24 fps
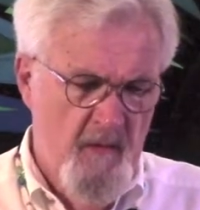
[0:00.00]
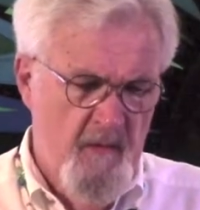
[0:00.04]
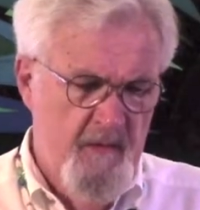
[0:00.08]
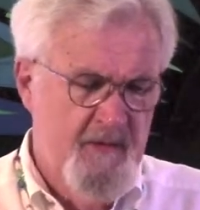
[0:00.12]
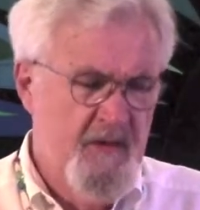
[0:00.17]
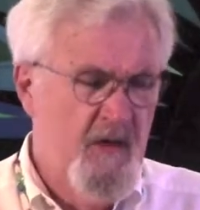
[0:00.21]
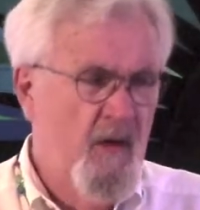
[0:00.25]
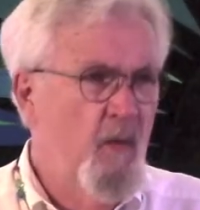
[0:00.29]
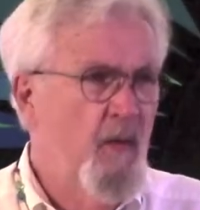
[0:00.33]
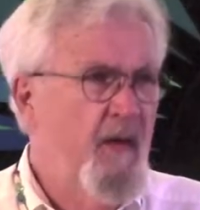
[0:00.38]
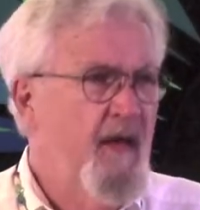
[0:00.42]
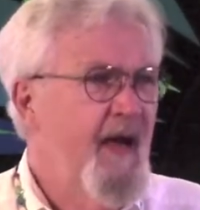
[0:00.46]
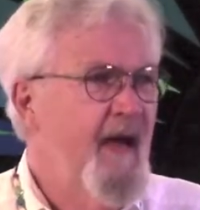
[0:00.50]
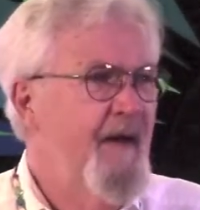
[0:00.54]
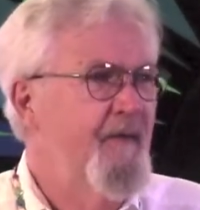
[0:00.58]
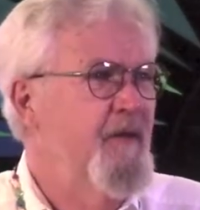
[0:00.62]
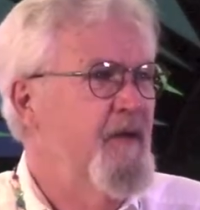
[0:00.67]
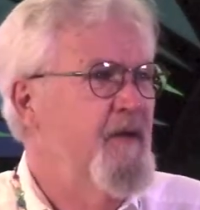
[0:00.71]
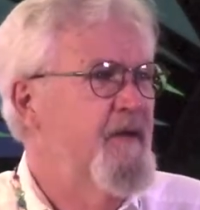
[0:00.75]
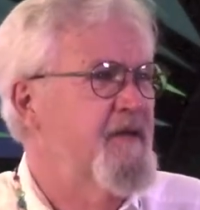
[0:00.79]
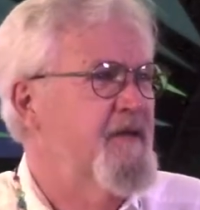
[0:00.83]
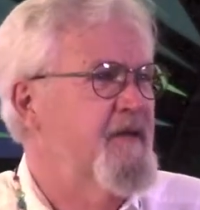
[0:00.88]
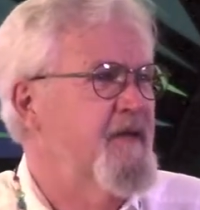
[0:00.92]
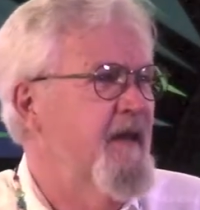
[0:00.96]
So we have
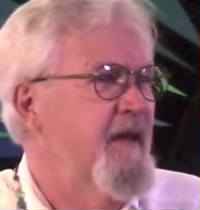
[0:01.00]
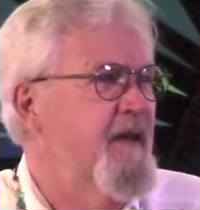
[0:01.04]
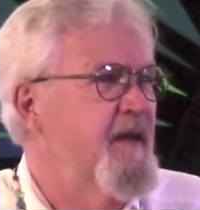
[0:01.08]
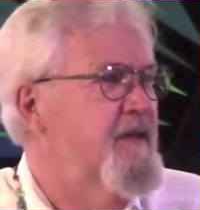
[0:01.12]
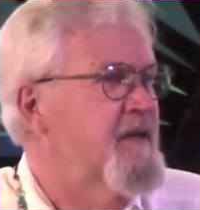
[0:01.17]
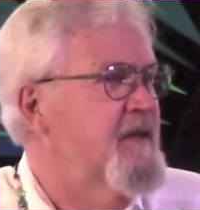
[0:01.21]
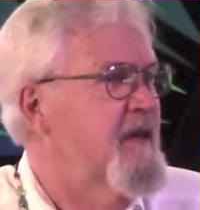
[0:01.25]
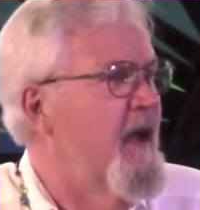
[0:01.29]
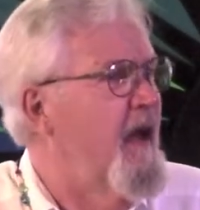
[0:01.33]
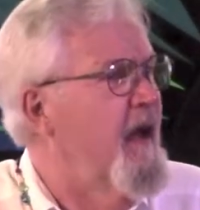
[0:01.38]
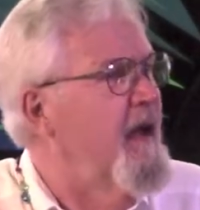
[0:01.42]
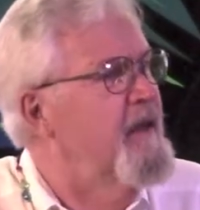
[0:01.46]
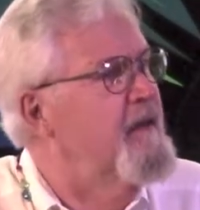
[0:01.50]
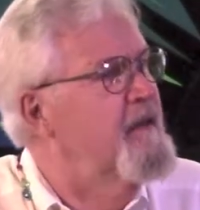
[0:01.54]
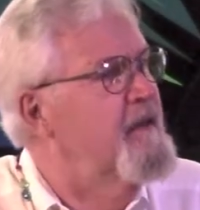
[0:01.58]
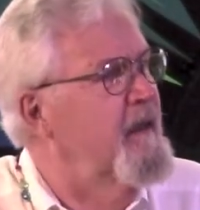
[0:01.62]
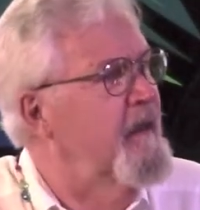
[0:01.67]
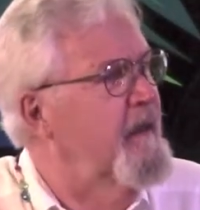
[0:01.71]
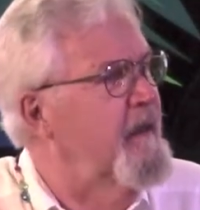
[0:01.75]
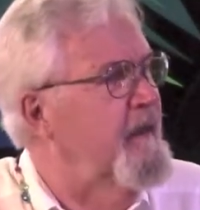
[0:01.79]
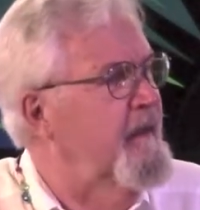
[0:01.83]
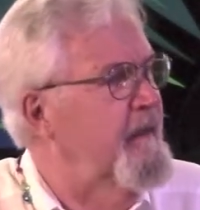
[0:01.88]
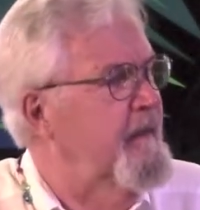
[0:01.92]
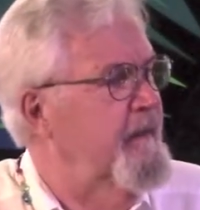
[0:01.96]
this set aside
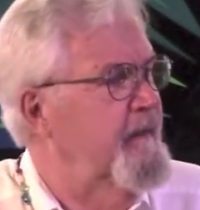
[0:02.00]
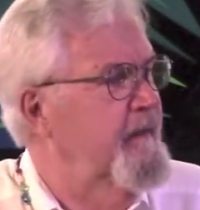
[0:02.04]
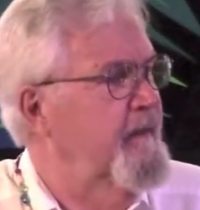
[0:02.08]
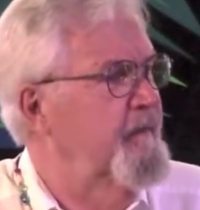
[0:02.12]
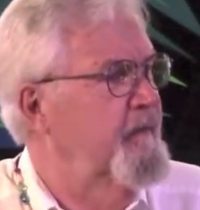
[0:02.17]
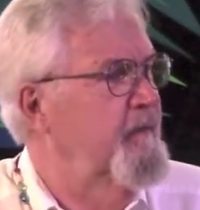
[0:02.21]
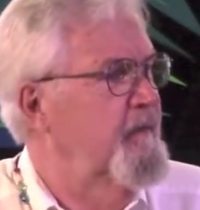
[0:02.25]
day.